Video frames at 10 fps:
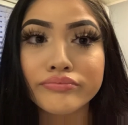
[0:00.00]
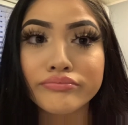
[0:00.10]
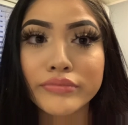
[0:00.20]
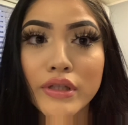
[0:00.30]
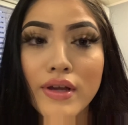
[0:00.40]

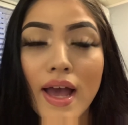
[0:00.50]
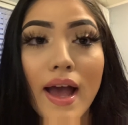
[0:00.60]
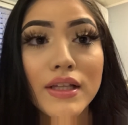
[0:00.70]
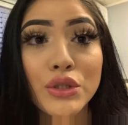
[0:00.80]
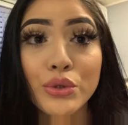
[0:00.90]
So yeah,
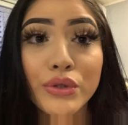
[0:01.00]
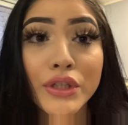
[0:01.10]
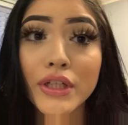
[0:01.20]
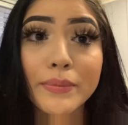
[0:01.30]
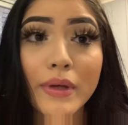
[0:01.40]
I do
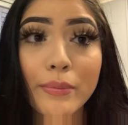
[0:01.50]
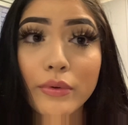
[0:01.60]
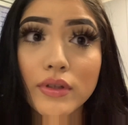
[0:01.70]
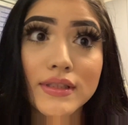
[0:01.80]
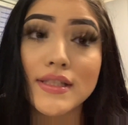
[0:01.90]
cook.
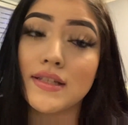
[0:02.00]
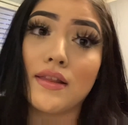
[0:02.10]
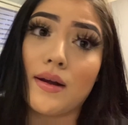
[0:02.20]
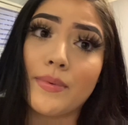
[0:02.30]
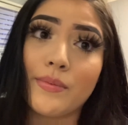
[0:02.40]
Since a
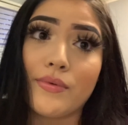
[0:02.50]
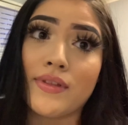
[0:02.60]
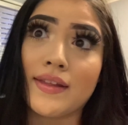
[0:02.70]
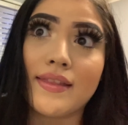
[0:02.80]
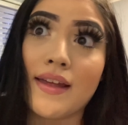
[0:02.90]
lot of people
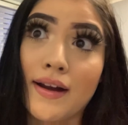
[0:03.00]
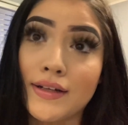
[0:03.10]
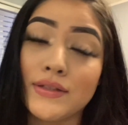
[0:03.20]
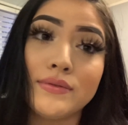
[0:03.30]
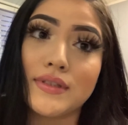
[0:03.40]
think that I
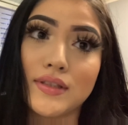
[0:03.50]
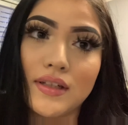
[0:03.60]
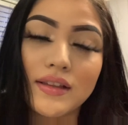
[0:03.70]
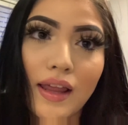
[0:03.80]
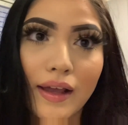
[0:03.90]
don't
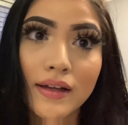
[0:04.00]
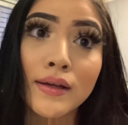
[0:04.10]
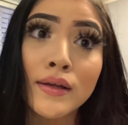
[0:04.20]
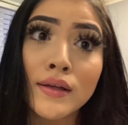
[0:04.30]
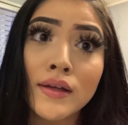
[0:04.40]
cook, like
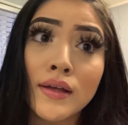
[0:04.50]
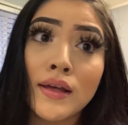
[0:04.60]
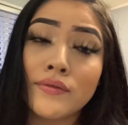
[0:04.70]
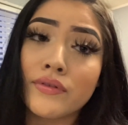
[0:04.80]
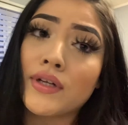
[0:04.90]

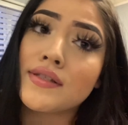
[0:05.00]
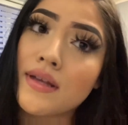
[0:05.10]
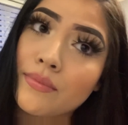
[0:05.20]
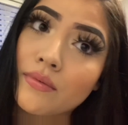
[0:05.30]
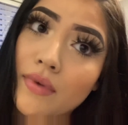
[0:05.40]
for
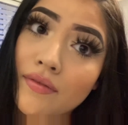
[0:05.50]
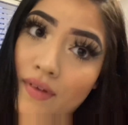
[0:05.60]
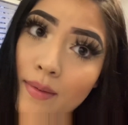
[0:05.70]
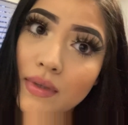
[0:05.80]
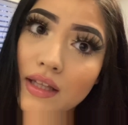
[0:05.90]
example my
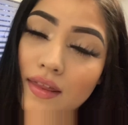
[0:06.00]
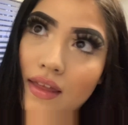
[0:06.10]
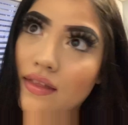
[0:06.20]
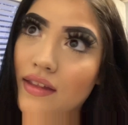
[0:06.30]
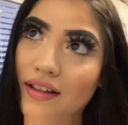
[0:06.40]
family,
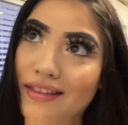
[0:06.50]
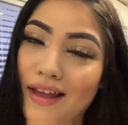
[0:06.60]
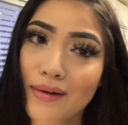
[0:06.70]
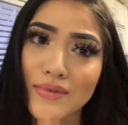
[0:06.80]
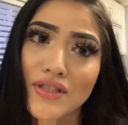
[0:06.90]
they think
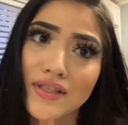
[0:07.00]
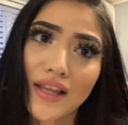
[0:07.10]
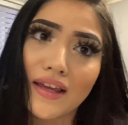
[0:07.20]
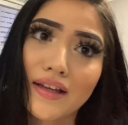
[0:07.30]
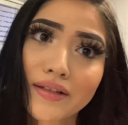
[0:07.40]
that I'm just
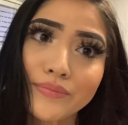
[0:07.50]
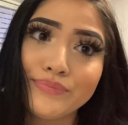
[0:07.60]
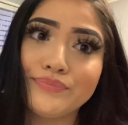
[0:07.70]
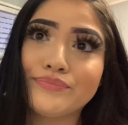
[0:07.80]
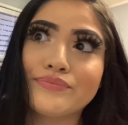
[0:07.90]
like
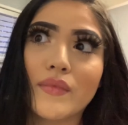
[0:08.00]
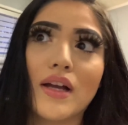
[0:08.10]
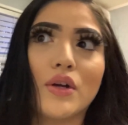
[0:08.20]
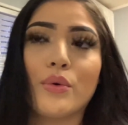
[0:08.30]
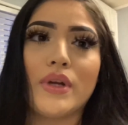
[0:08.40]

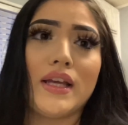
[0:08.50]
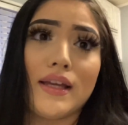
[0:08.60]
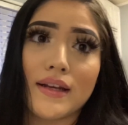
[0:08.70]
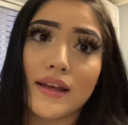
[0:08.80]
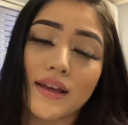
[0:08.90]
a
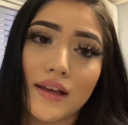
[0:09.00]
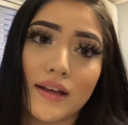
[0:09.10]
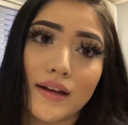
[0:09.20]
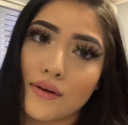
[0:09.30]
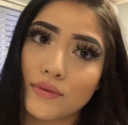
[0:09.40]
queen
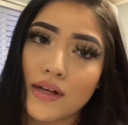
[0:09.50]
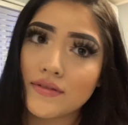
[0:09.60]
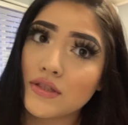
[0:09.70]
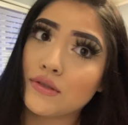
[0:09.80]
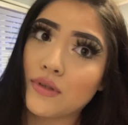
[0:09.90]
and I don't have
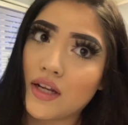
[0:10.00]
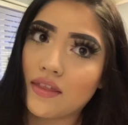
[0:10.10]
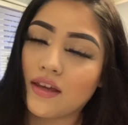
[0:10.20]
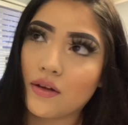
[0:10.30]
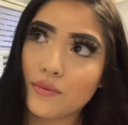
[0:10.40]
to do
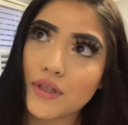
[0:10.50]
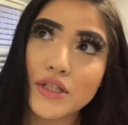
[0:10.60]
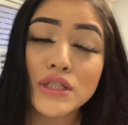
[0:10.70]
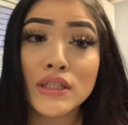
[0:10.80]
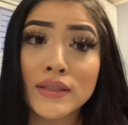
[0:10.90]
anything, which